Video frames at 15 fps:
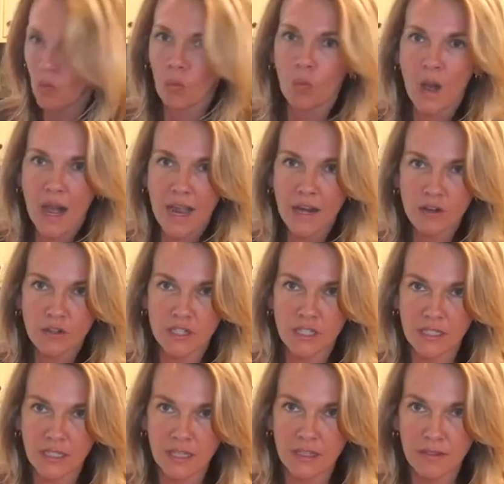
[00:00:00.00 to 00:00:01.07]
wire
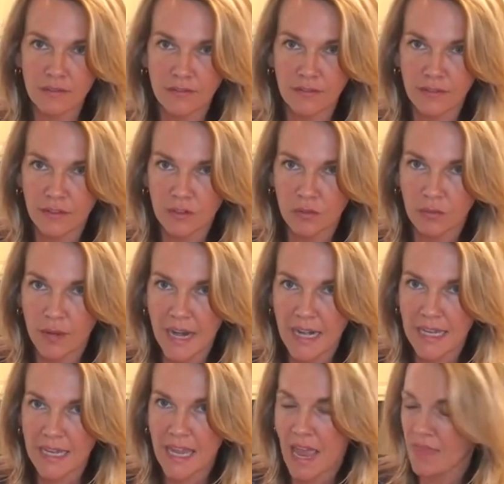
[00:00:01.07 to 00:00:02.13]
sieve
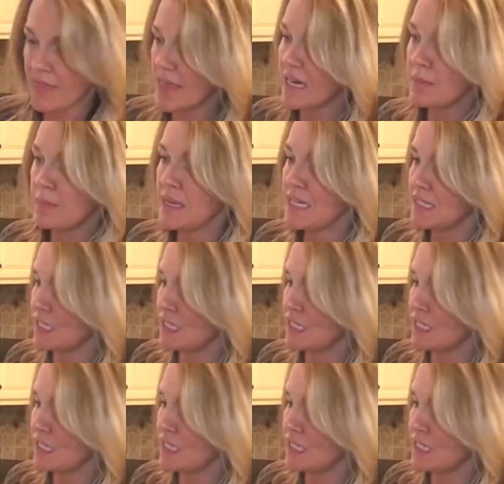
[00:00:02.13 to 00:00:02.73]
ready, and then a piece